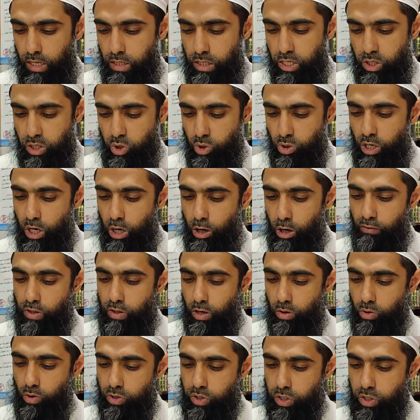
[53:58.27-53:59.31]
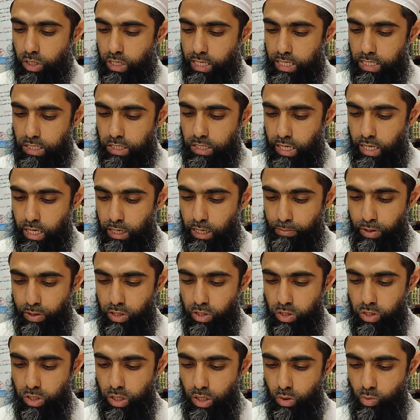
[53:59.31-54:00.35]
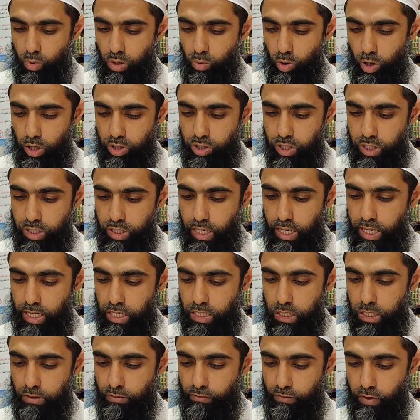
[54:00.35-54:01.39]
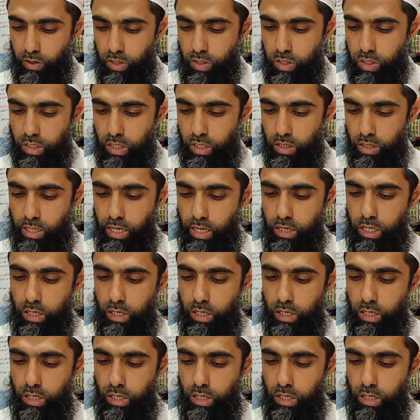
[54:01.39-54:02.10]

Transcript: The sunnah of the ghusl is that a person will wash his hands first, then